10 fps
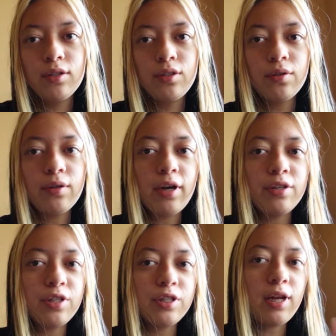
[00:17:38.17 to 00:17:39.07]
So I
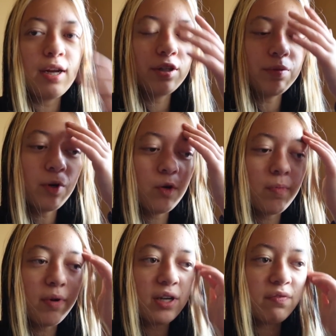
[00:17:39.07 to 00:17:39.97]
just had a small
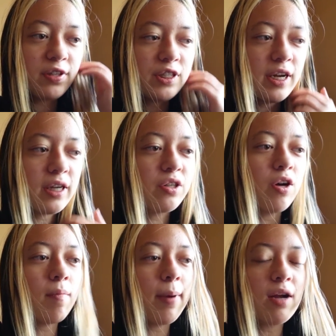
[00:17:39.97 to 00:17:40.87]
breakfast and
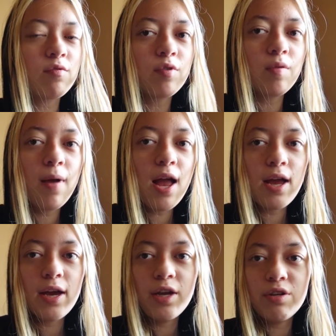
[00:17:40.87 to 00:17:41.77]
got back from
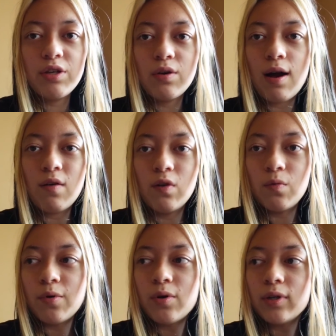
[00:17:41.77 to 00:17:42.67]
a
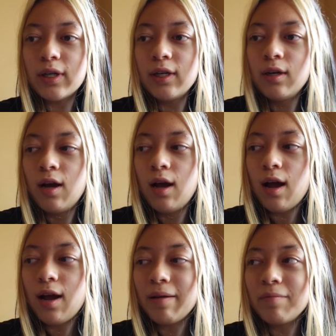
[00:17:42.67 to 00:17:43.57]
2-hour walk.
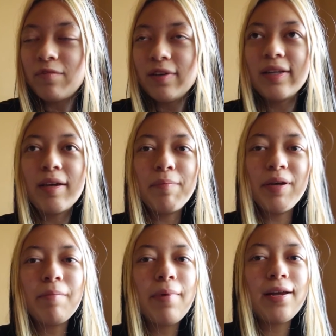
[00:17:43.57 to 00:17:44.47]
I'm feeling a
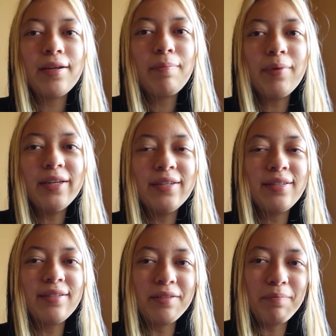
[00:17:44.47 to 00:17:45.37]
bit better, but
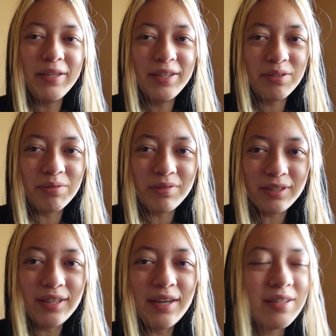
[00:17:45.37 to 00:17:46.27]
still a bit
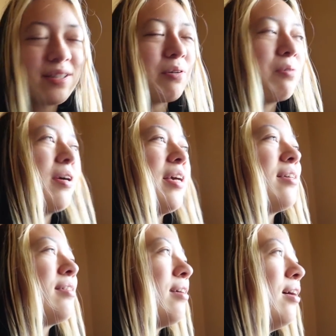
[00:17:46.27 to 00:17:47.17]
exhausted as
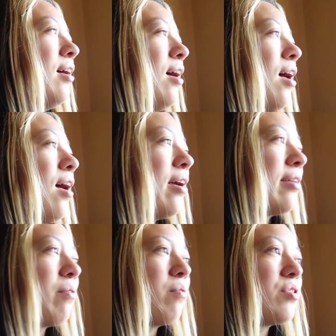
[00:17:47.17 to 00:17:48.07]
always.
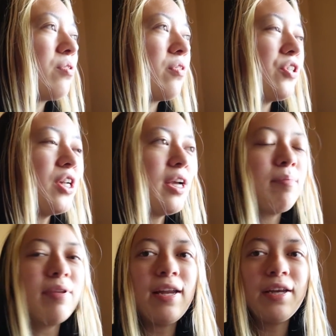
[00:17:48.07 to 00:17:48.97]
And I was originally
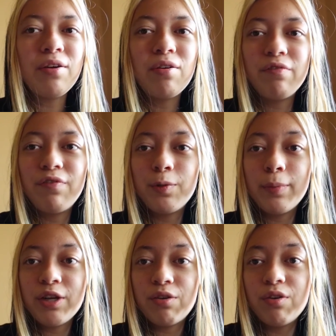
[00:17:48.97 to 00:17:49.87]
planning on
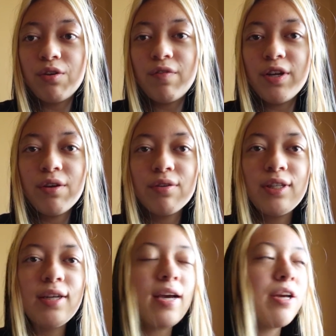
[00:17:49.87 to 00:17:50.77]
filming 2
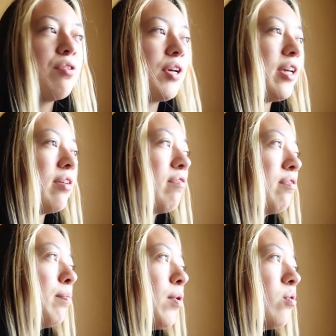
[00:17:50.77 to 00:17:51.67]
videos today to give
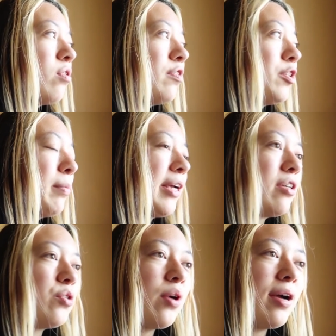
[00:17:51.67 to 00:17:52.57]
bulk
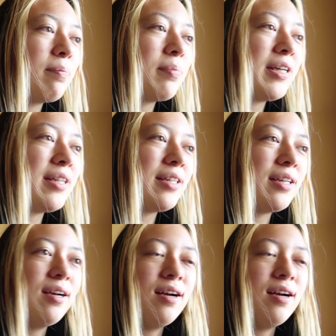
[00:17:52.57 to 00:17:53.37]
filming a try, but